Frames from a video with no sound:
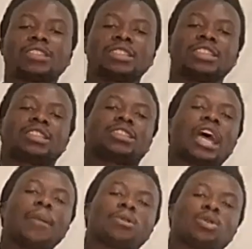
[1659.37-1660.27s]
that it's
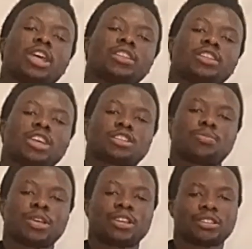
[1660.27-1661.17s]
time to get in the
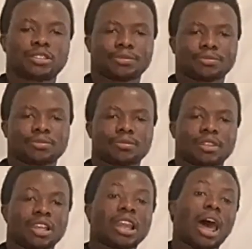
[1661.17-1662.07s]
Spirit,
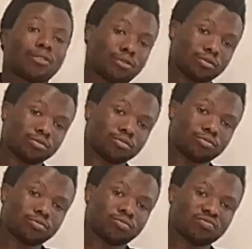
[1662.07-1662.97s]
laugh.
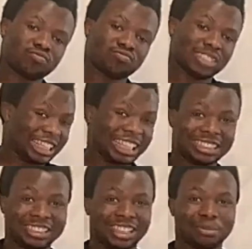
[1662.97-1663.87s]

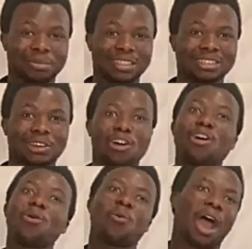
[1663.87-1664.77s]
Getting in the Spirit.
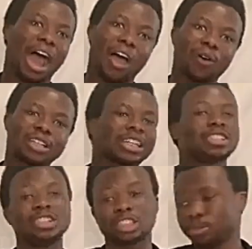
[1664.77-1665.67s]
Oh, wow.
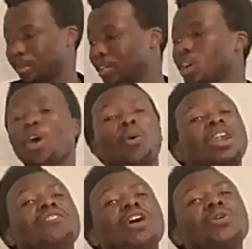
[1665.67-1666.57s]
Getting in the Spirit.
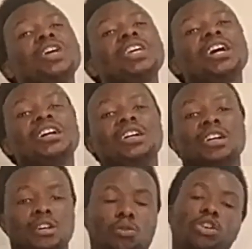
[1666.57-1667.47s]
Whenever you
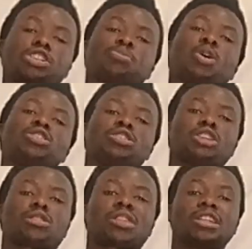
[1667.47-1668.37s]
hear, worship God
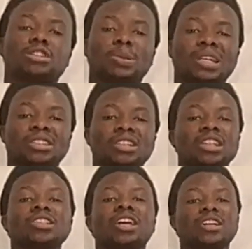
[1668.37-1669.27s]
in the truth and
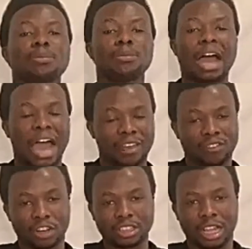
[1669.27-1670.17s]
Spirit, tell them, I
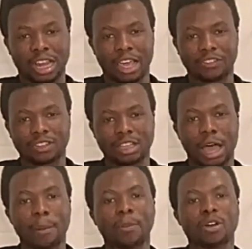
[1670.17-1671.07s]
have already
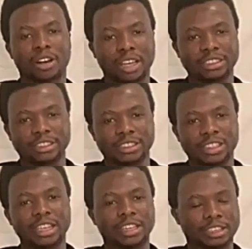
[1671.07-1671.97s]
alive. I'm already
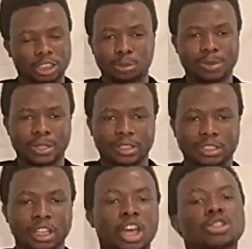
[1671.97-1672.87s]
in the Spirit.
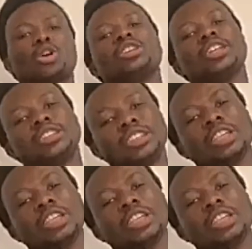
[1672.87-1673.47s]
So